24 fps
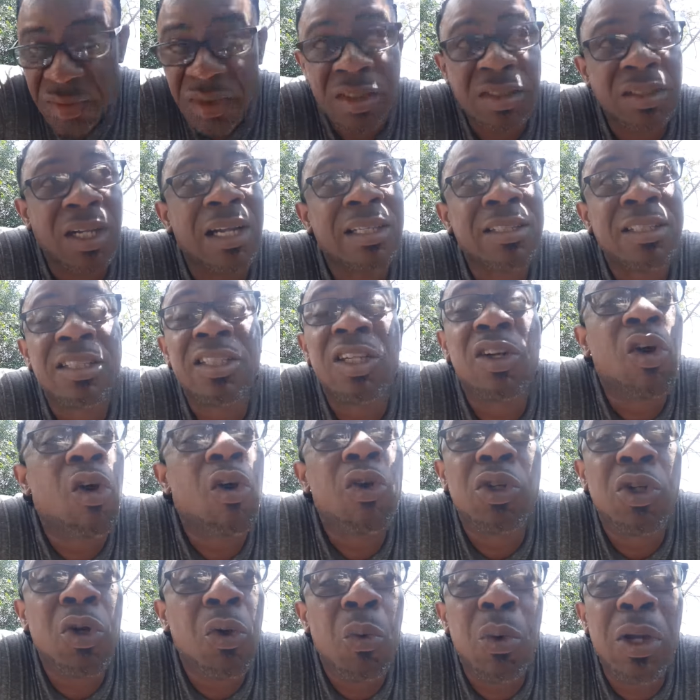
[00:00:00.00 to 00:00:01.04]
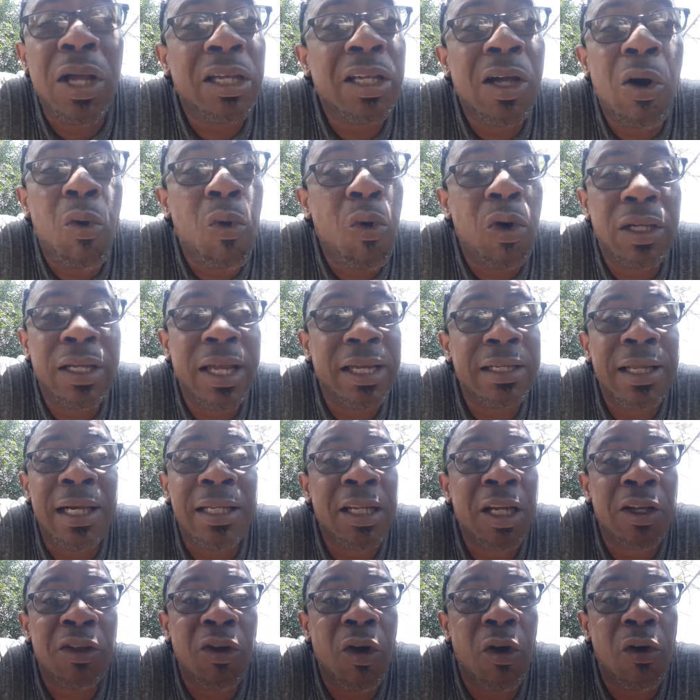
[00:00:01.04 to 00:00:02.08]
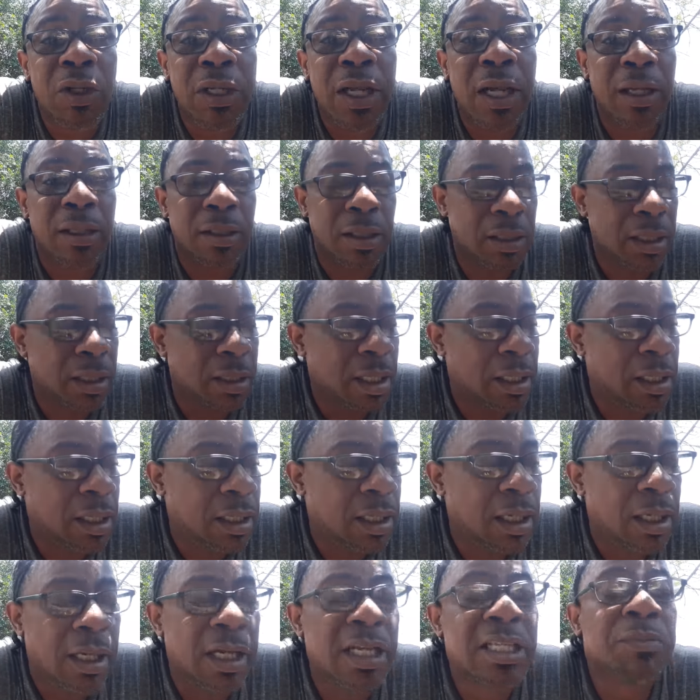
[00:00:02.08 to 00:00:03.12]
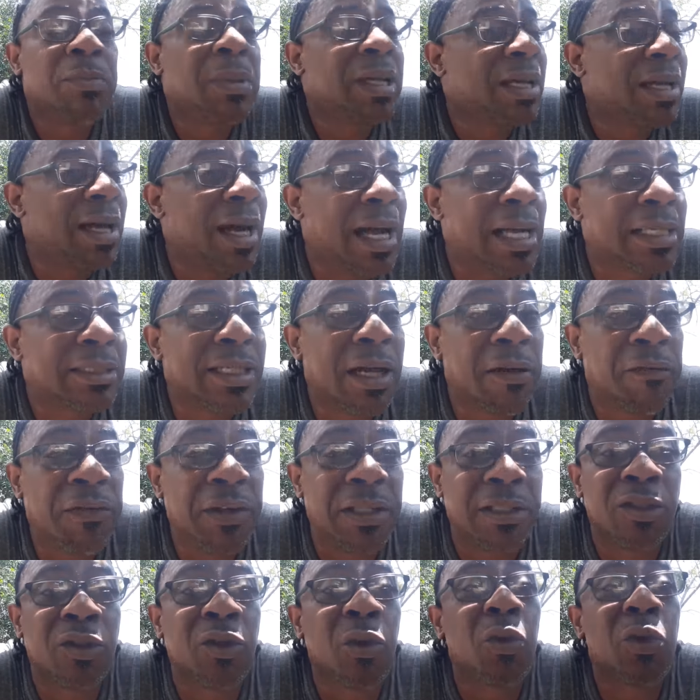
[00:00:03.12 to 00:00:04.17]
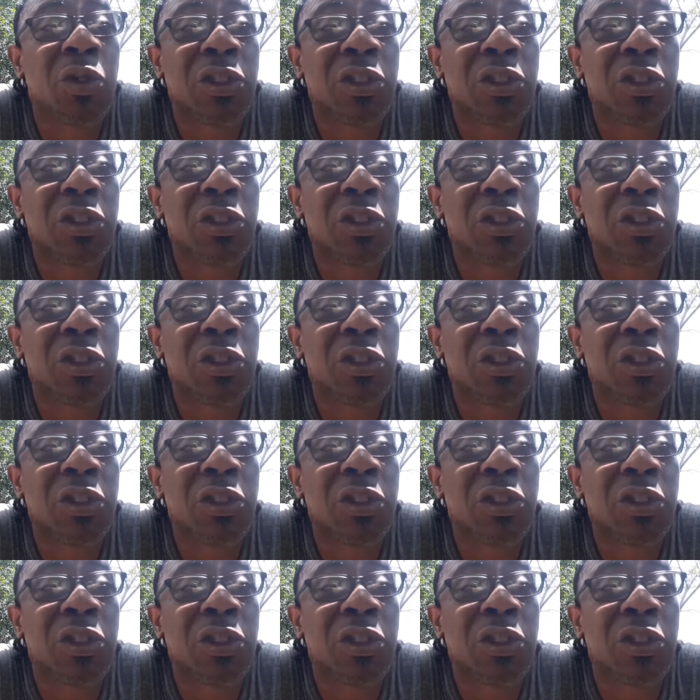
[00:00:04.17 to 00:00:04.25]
That's the only way you won't get that the crowd there. It's because of it too